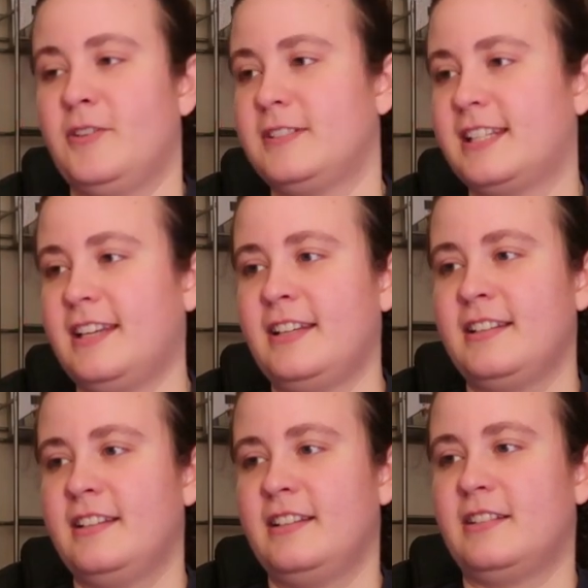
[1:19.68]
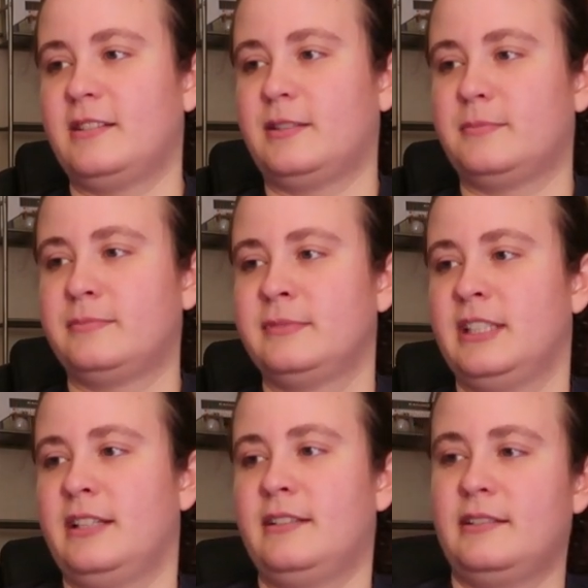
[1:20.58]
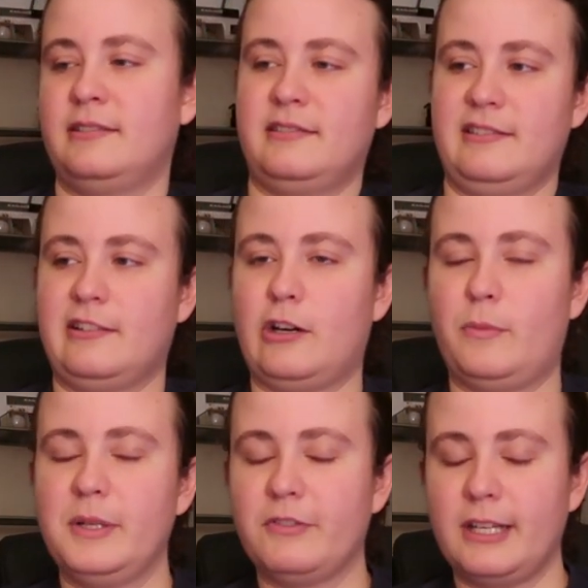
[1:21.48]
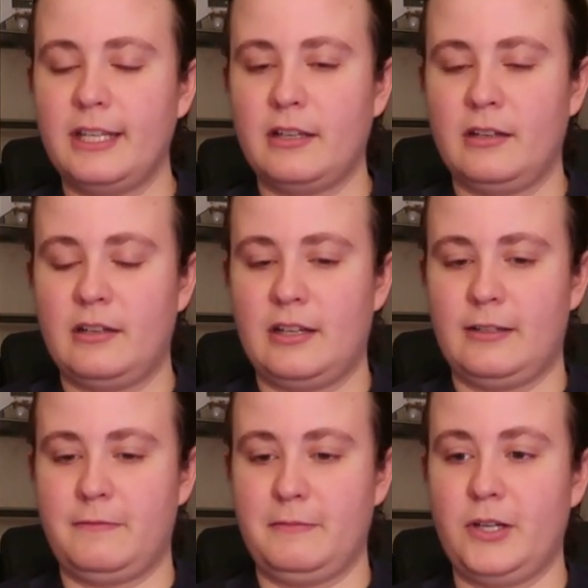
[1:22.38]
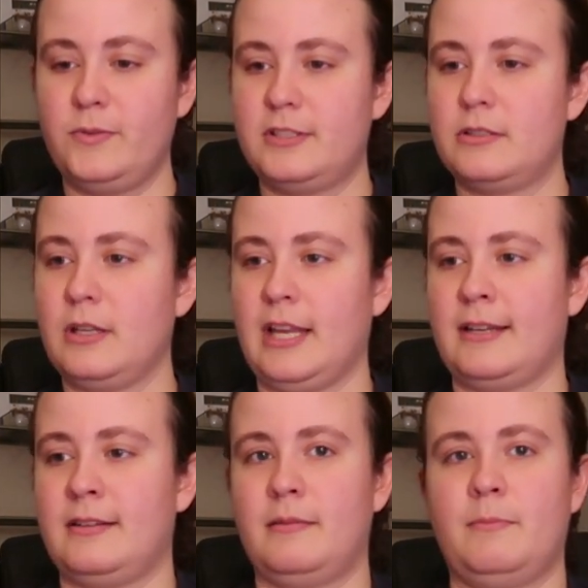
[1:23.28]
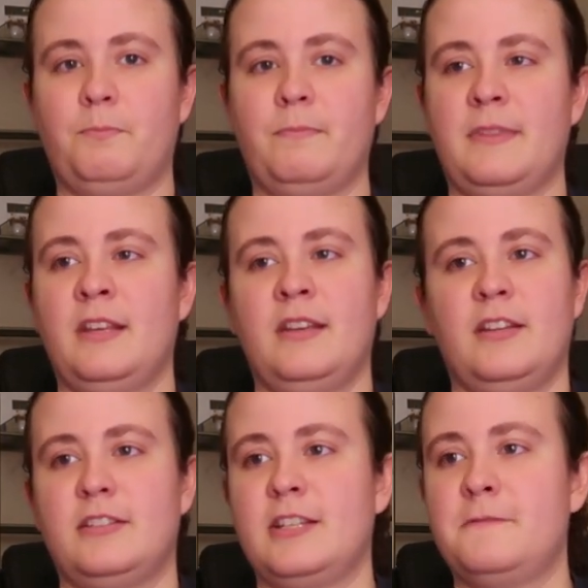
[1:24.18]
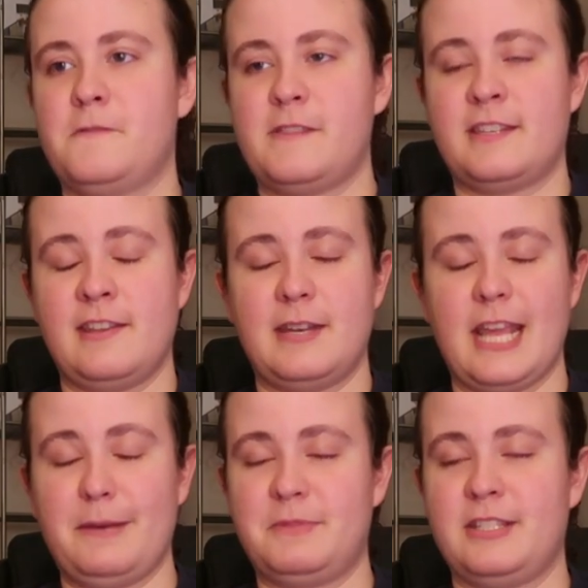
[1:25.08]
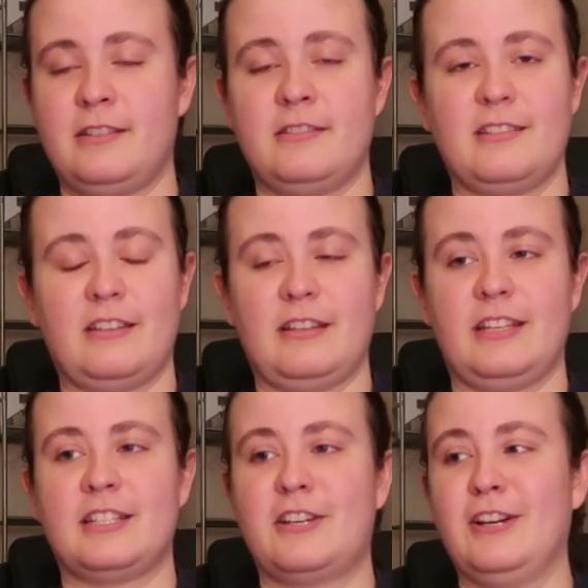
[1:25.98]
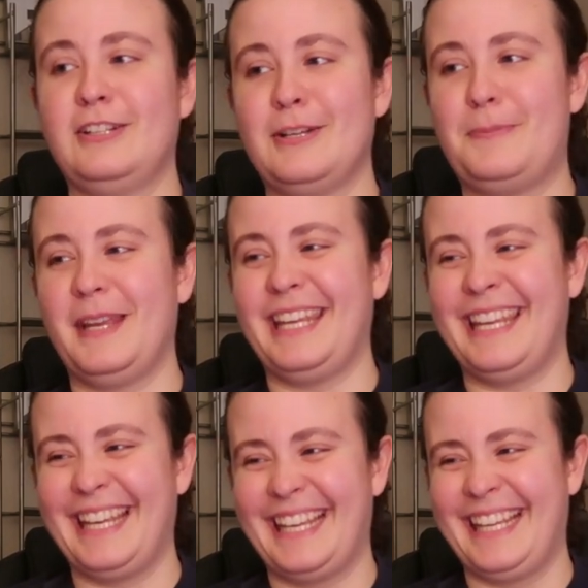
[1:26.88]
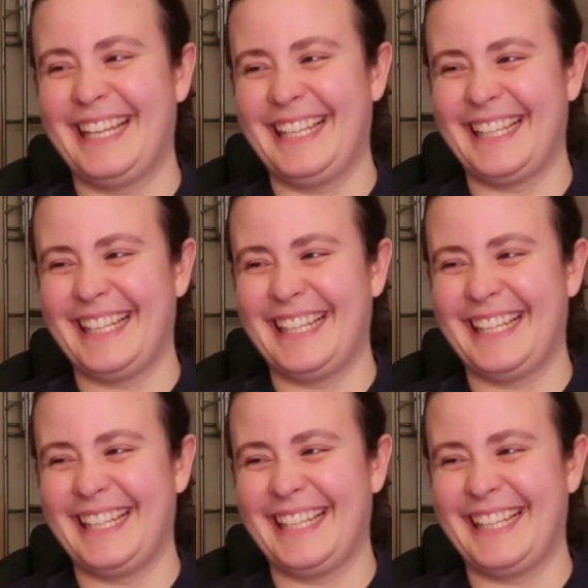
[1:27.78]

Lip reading: once again, I'll be reading off notes, and just for the synopsis, it's gonna be...